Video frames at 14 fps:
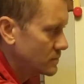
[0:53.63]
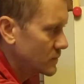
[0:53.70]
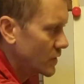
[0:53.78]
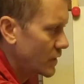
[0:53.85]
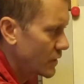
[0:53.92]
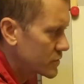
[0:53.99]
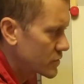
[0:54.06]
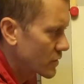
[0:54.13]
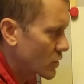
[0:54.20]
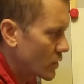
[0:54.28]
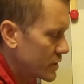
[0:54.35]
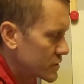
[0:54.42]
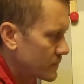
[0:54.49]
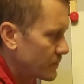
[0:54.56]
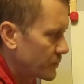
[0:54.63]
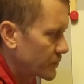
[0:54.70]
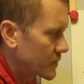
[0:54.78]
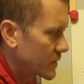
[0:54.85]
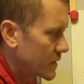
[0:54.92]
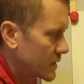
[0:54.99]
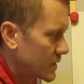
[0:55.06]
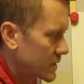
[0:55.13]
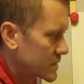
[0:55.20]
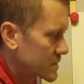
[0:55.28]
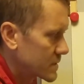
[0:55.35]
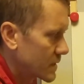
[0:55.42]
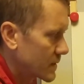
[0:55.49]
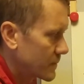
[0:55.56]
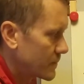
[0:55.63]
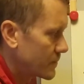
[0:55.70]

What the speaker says: here's your equation. It's your